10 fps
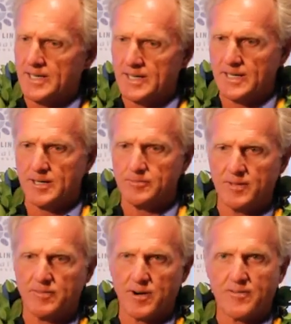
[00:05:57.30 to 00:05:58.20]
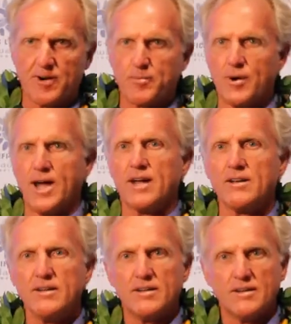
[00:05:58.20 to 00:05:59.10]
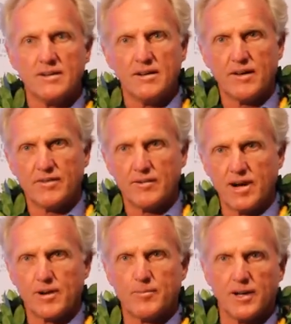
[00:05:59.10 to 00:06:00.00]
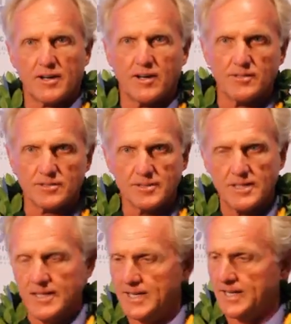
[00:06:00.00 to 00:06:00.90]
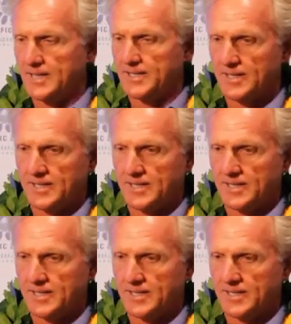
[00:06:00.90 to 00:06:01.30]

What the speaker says: They're very, very proud of their archipelagos. And,